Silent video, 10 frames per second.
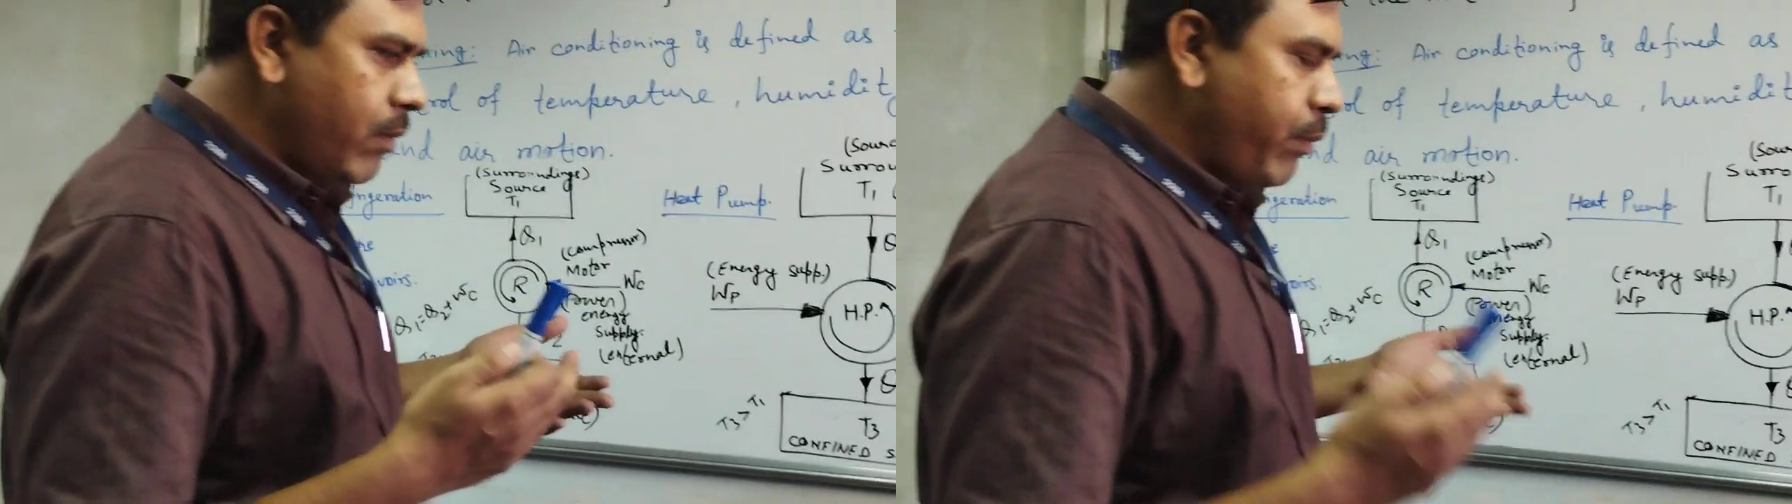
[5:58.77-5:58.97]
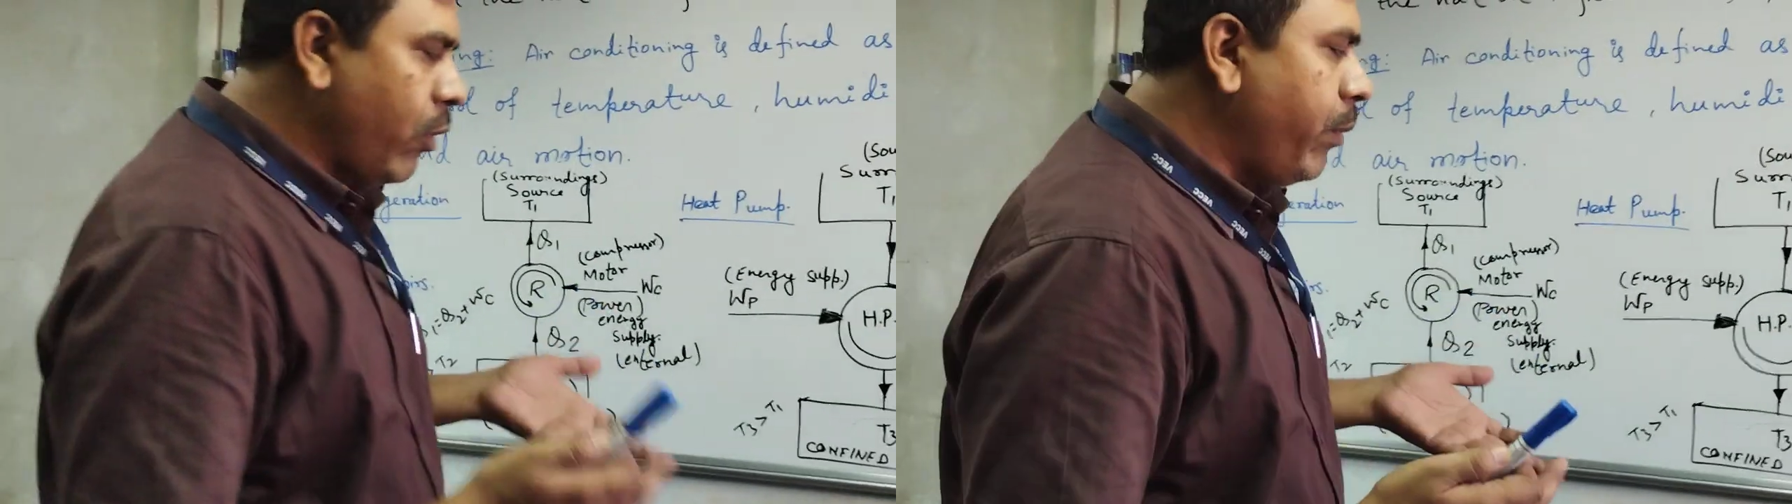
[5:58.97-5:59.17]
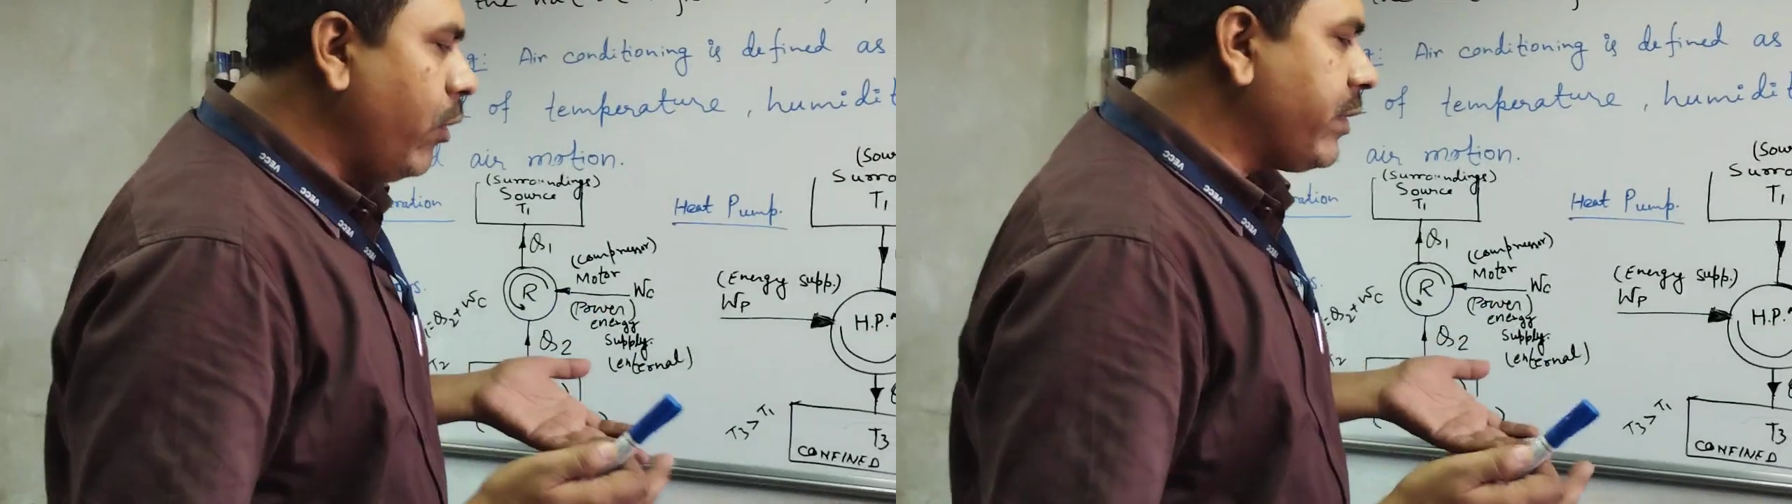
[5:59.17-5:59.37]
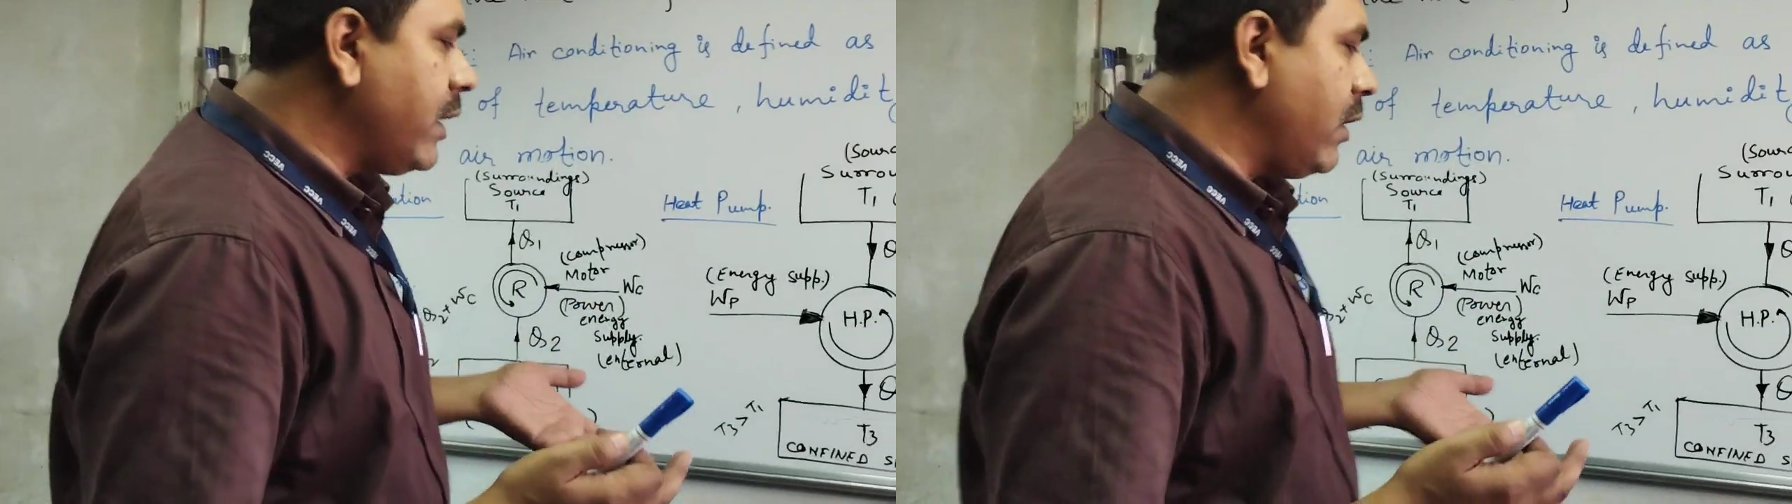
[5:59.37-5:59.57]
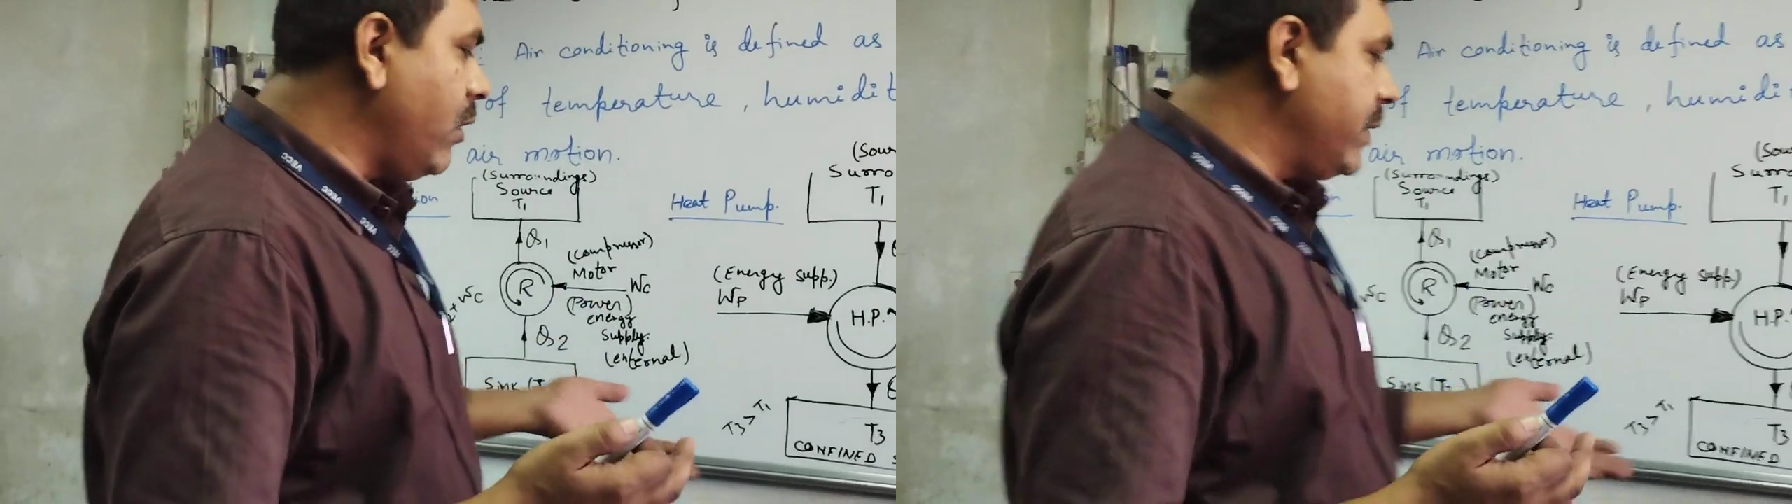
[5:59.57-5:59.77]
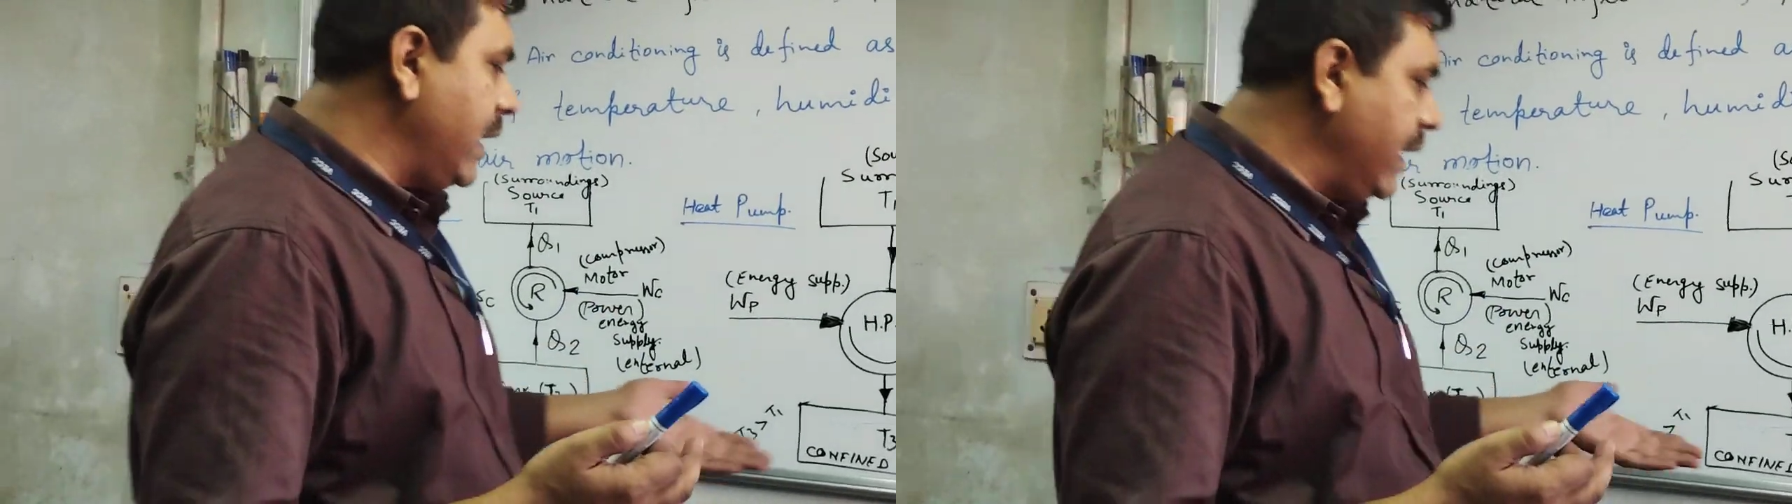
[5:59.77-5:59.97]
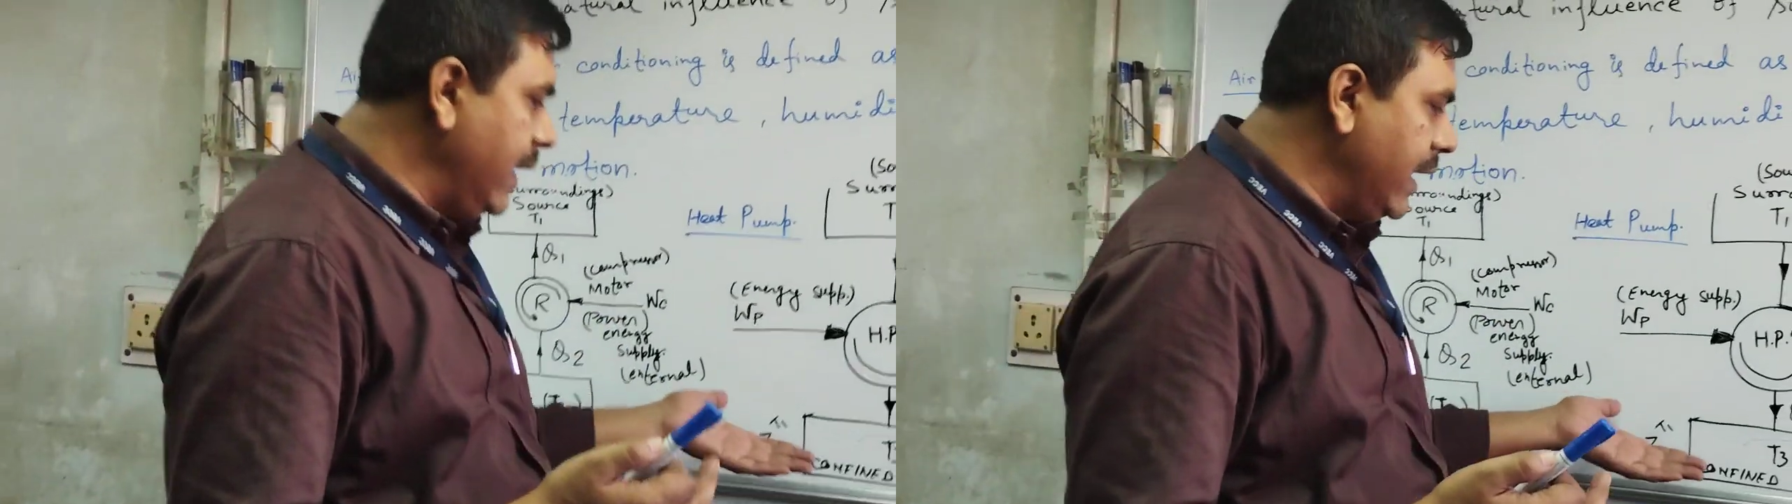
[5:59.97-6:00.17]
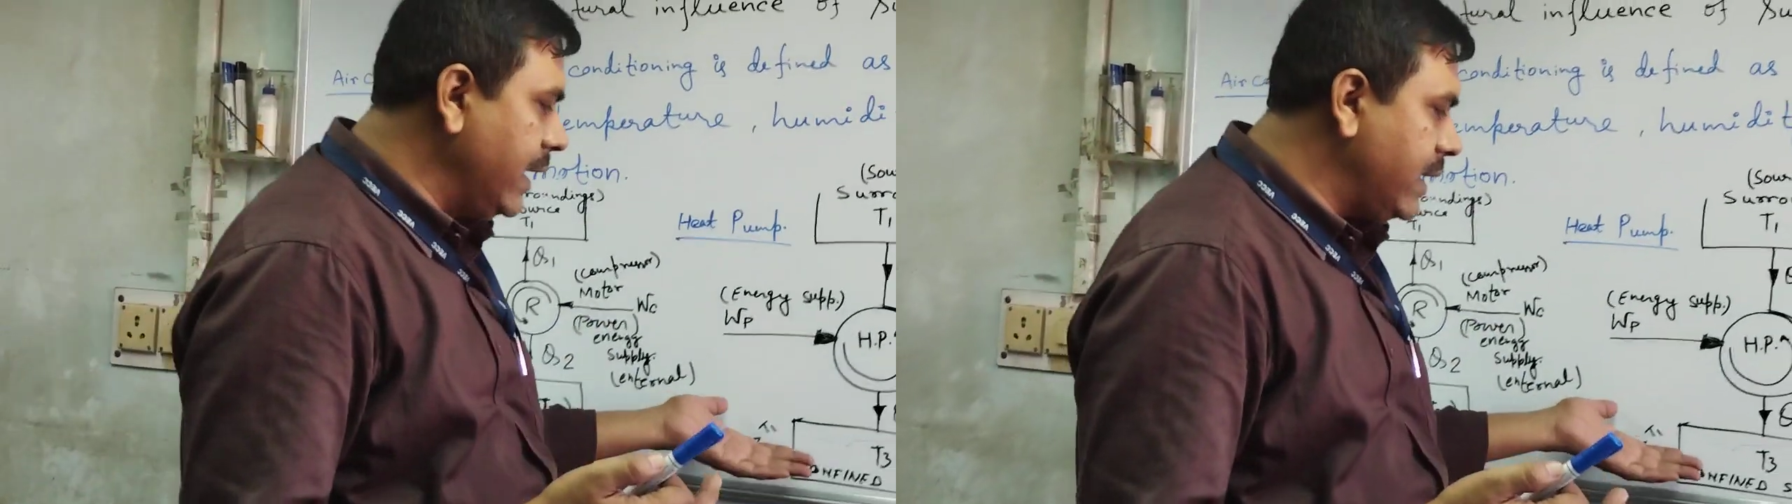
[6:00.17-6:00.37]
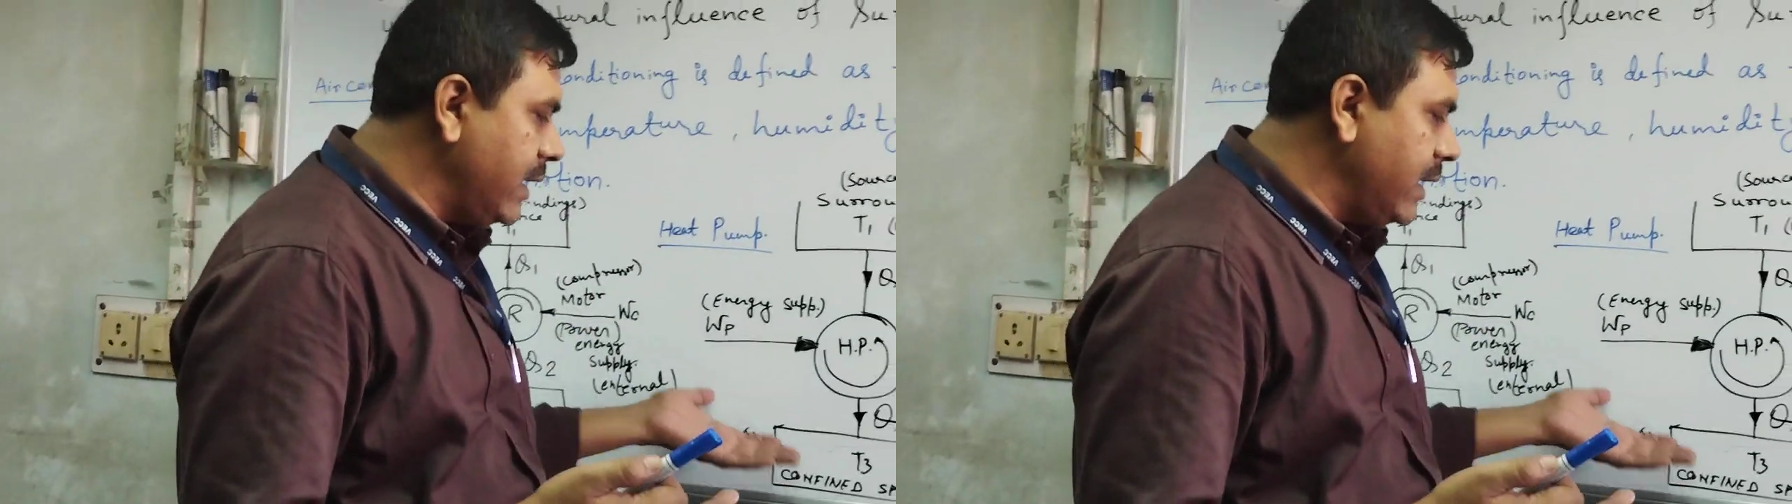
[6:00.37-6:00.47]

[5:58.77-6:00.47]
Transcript: proportion of the heat